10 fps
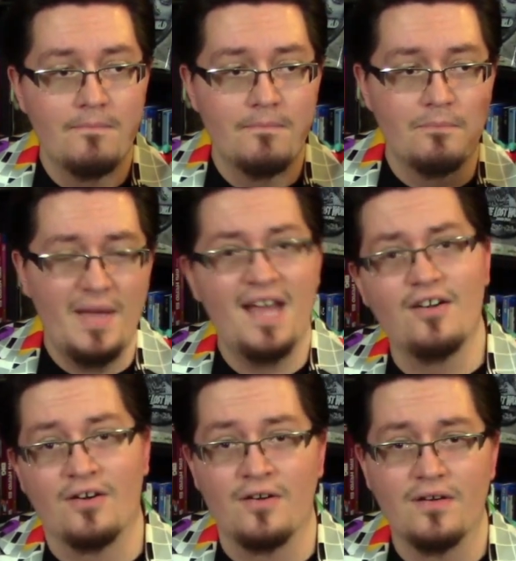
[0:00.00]

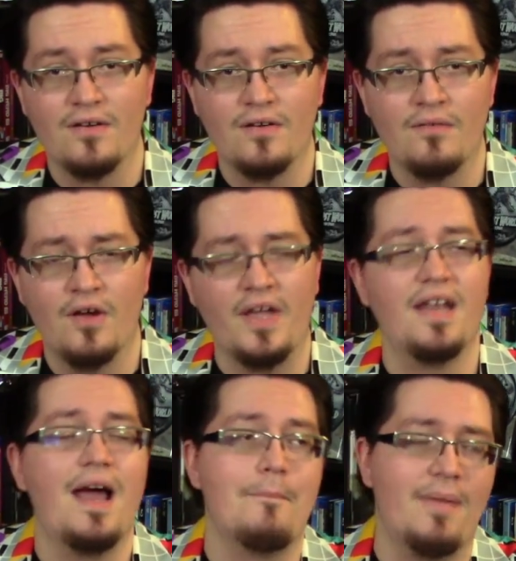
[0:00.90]
better.
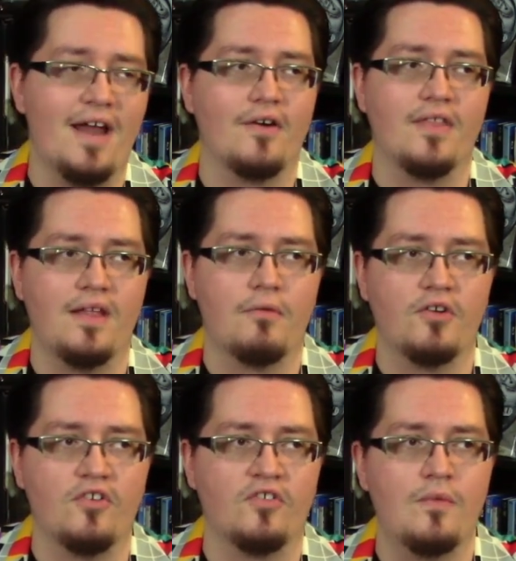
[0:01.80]
Okay, not better than the
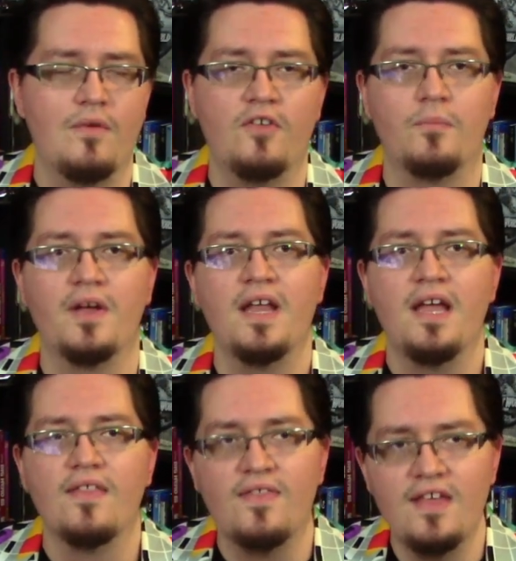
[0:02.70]
original two movies, but
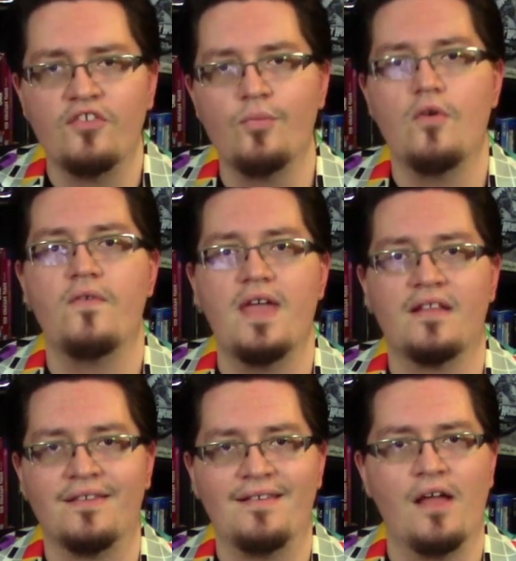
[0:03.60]
this movie
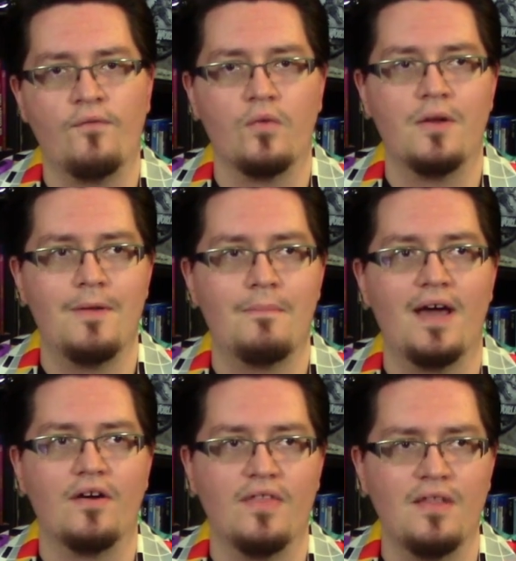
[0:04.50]
itself would have been
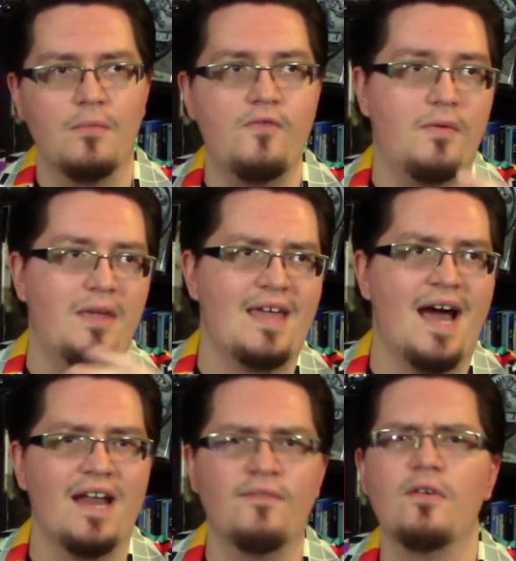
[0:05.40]
better than the movie we
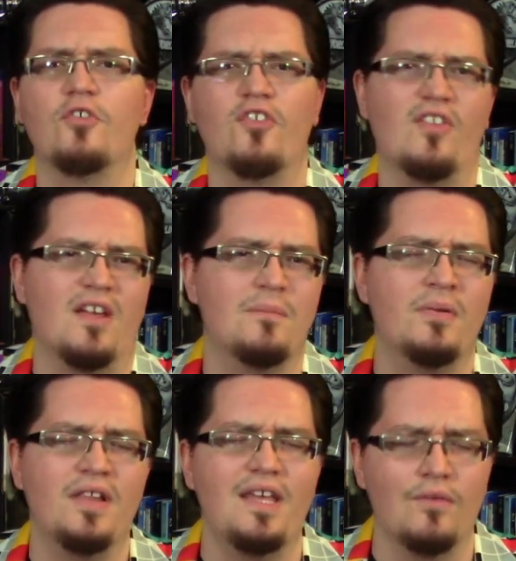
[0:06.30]
got if it was just a
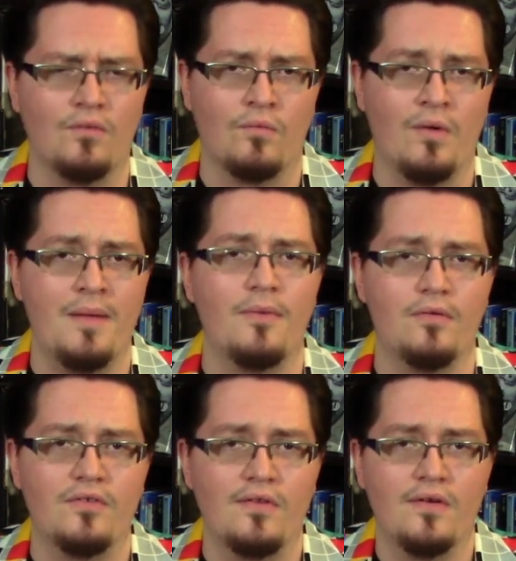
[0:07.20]
complete reboot.